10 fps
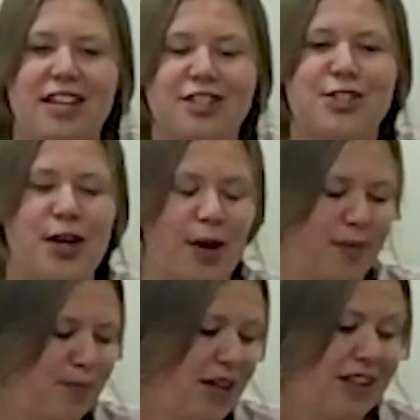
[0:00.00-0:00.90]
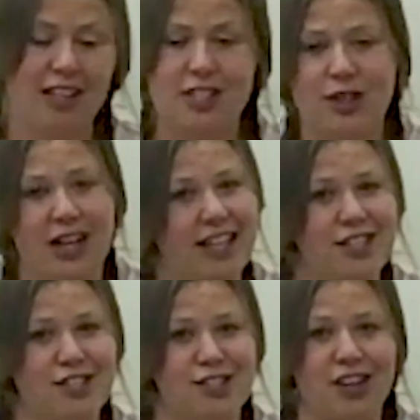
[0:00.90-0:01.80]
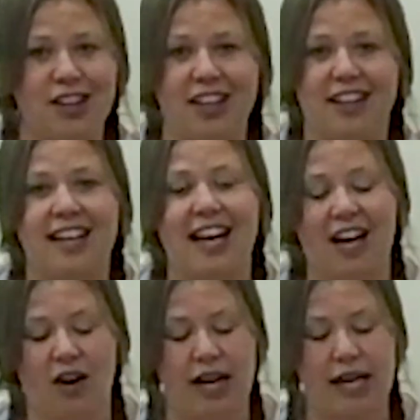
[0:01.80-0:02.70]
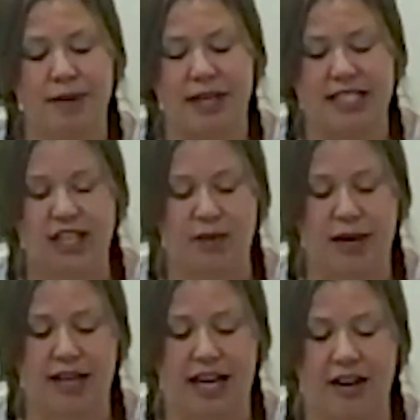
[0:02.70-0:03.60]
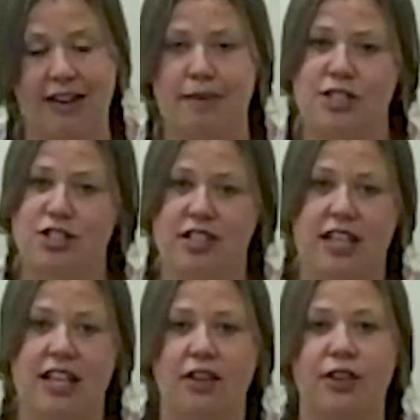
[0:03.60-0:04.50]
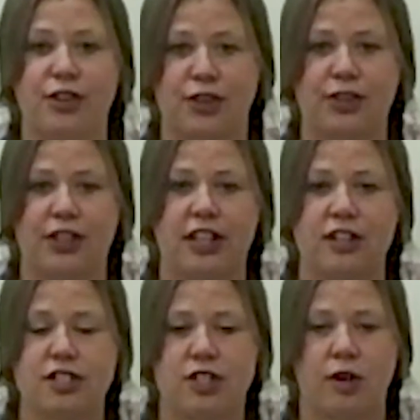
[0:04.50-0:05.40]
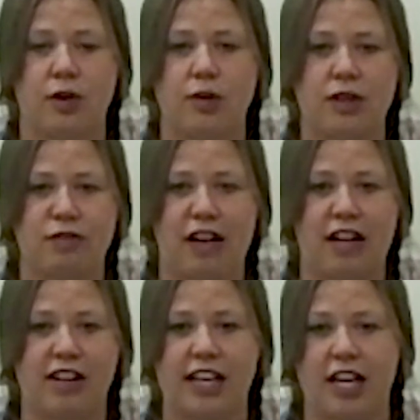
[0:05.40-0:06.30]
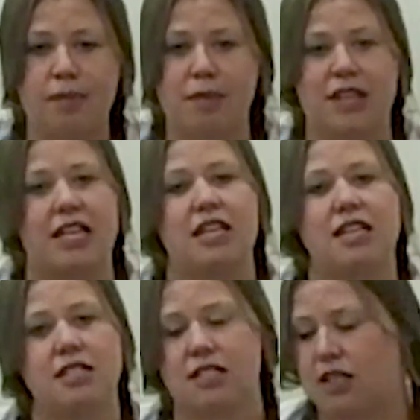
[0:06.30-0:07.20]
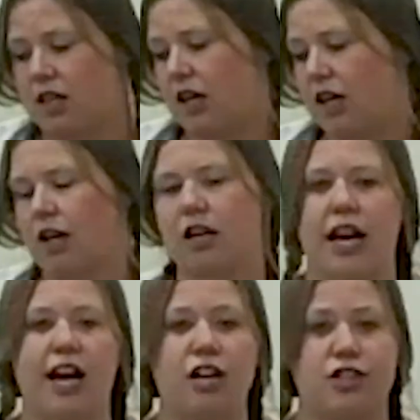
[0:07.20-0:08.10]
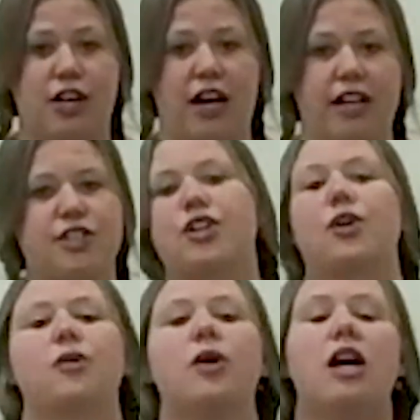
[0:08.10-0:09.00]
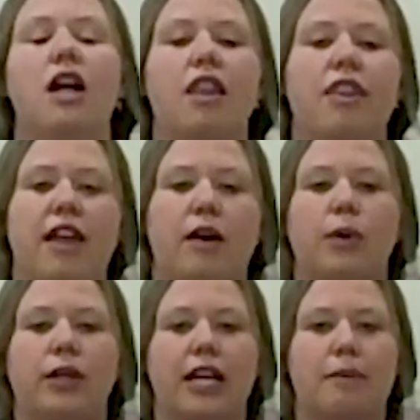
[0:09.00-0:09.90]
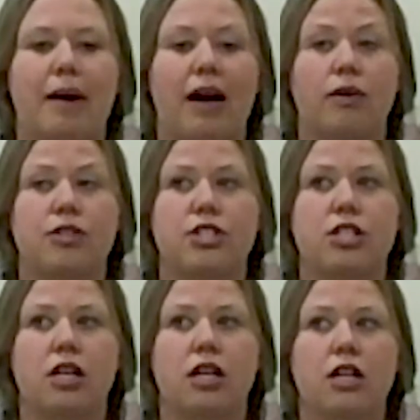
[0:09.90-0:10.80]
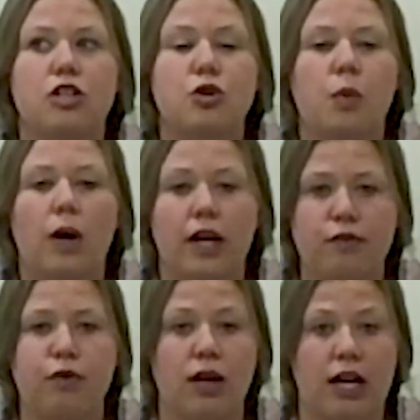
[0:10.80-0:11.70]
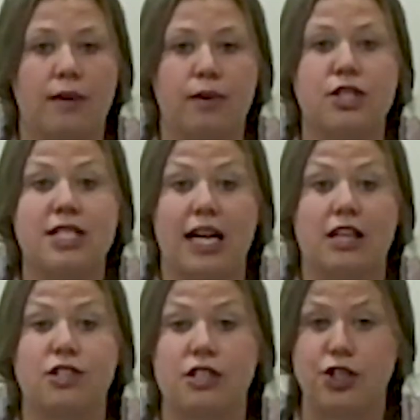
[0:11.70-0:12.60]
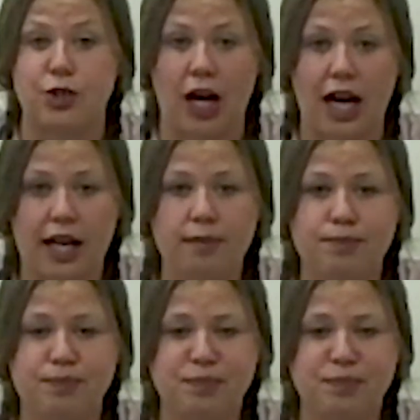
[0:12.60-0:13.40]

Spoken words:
So let's go ahead and get started. Now, I am going to tell you right now, I mentioned a kiln earlier, so firing it up. These are air dry, so they will need about 24 hours to actually dry.